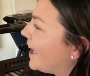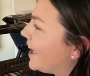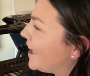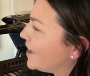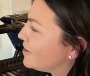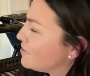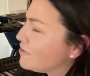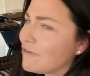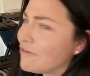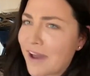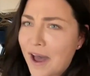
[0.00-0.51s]

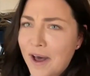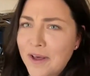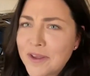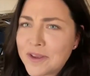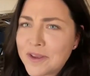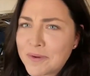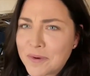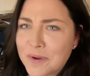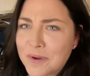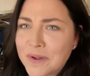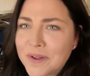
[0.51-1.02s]
and
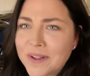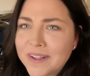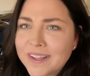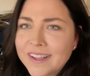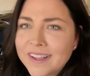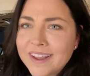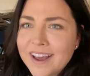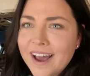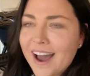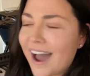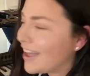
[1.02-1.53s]
valuable?
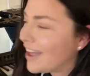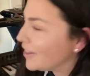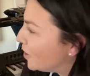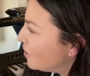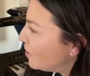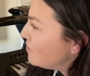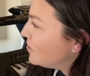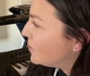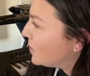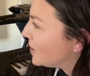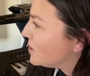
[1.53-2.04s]
I
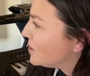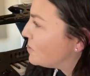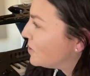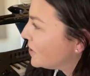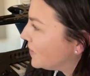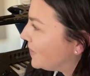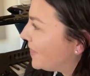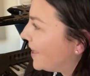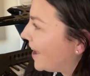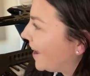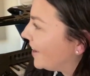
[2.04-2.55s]
love the way you
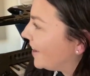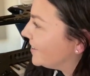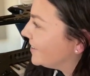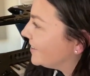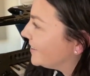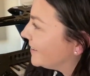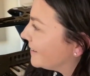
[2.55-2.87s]
put that.